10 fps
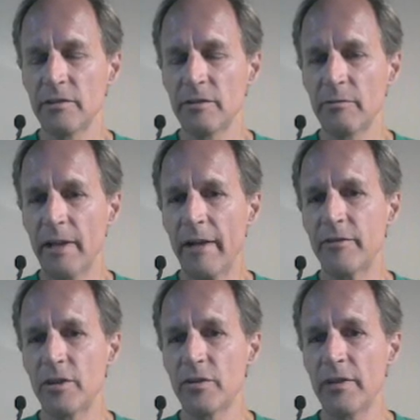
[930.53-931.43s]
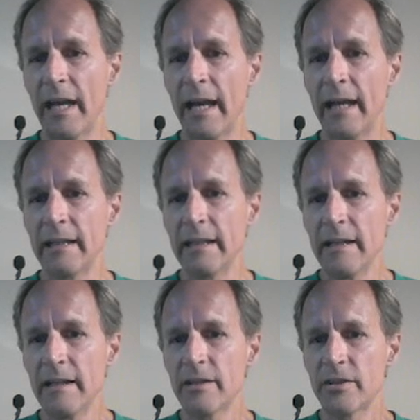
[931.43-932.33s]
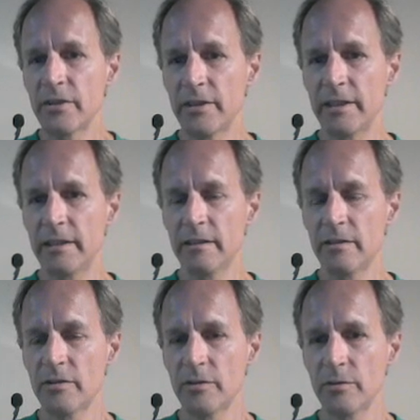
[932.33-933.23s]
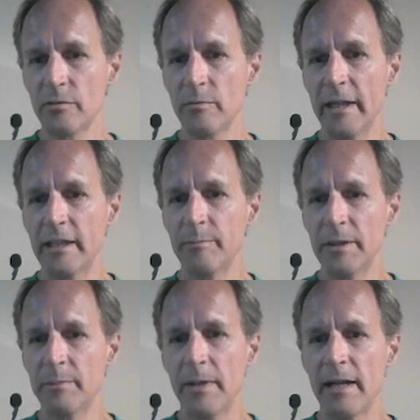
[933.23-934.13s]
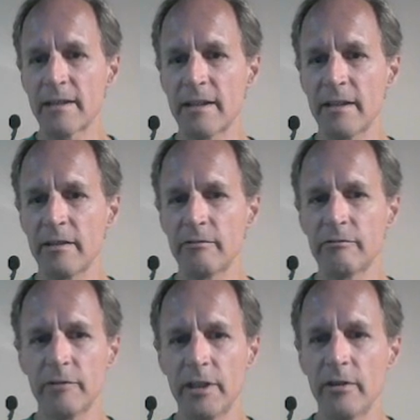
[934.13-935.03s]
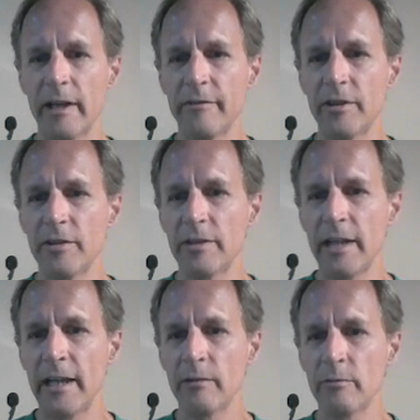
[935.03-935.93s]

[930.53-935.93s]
would have to do that to make b positive. We don't have to do that.